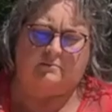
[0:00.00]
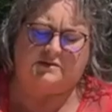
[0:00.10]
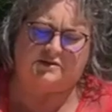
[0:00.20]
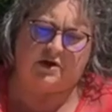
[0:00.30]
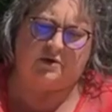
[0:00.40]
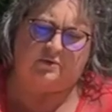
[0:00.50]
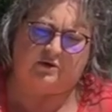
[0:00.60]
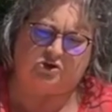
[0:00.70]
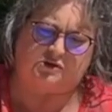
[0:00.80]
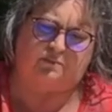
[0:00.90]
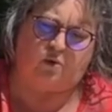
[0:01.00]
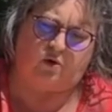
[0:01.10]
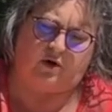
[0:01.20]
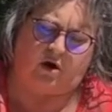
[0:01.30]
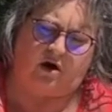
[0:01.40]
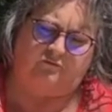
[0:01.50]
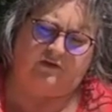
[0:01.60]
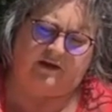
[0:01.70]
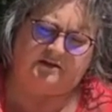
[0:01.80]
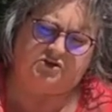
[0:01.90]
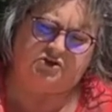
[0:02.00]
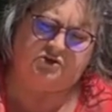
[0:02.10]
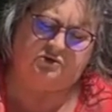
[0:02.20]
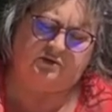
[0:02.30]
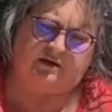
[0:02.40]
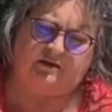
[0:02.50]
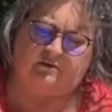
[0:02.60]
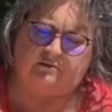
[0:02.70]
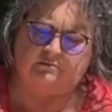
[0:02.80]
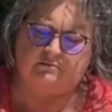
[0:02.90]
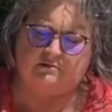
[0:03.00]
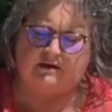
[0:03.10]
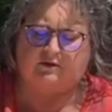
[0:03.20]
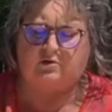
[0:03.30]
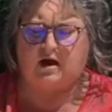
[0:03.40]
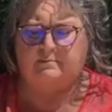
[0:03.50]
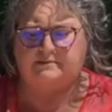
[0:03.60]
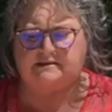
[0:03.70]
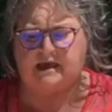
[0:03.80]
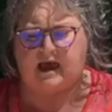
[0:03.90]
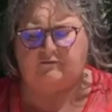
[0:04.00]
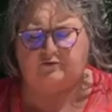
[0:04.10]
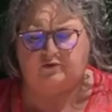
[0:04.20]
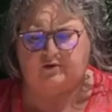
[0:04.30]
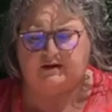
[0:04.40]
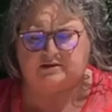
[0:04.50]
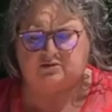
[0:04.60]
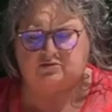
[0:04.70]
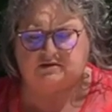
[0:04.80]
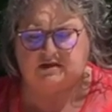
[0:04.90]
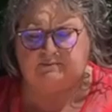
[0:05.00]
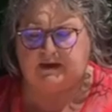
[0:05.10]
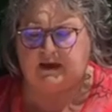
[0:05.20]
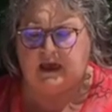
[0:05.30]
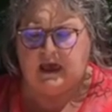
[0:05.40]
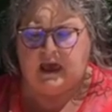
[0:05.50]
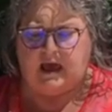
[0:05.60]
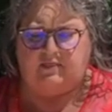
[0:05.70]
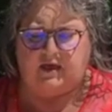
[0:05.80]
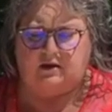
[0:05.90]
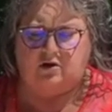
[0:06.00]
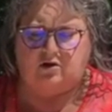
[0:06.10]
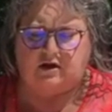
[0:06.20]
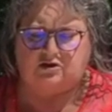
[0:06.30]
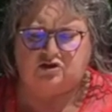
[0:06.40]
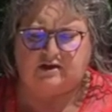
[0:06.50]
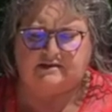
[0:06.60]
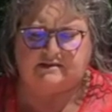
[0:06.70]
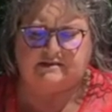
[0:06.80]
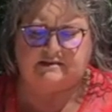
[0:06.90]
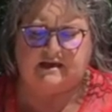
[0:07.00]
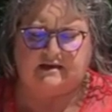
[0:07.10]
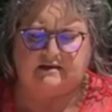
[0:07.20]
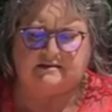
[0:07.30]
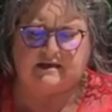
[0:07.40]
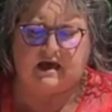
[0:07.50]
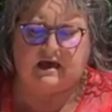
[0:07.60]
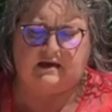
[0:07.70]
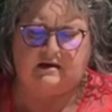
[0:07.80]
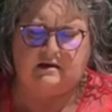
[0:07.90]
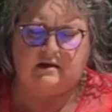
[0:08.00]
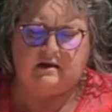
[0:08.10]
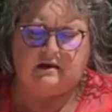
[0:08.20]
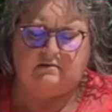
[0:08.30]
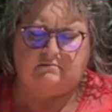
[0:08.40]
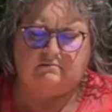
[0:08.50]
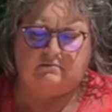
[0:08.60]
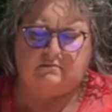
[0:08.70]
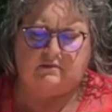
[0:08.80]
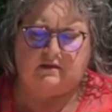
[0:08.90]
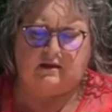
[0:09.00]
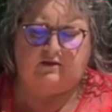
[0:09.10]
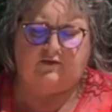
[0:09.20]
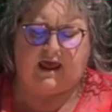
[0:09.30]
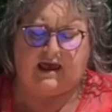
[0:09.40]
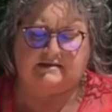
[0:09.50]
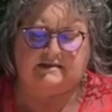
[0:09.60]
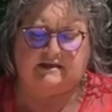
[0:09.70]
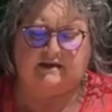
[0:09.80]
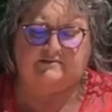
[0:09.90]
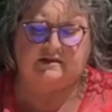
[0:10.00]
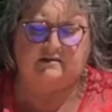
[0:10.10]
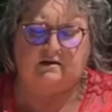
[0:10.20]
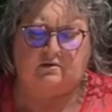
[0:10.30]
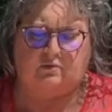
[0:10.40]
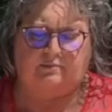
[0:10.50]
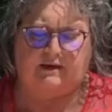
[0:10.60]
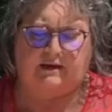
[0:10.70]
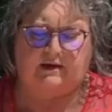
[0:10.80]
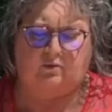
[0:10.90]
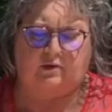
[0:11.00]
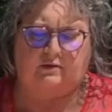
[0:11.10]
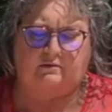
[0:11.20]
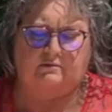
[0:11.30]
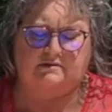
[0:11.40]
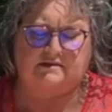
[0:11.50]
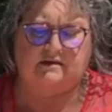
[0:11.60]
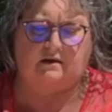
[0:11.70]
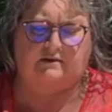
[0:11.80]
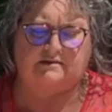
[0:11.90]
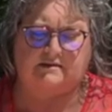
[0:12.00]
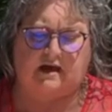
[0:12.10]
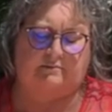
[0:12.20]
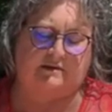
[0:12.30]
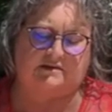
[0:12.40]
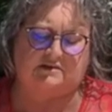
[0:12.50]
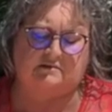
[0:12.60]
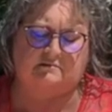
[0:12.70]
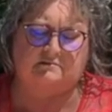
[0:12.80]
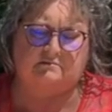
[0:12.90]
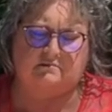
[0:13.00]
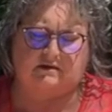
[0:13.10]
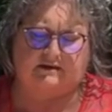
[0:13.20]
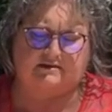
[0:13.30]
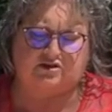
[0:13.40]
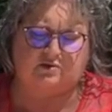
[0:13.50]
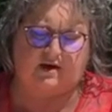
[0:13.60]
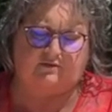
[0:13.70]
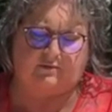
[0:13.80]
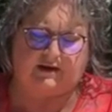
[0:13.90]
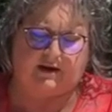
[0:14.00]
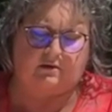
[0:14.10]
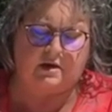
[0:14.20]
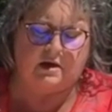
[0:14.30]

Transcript: So you just pour it off into the little cups after it's through steeping, and then you can just set it aside. If it had tea leaves in there, it would sit on its side, but the lid's too heavy right now.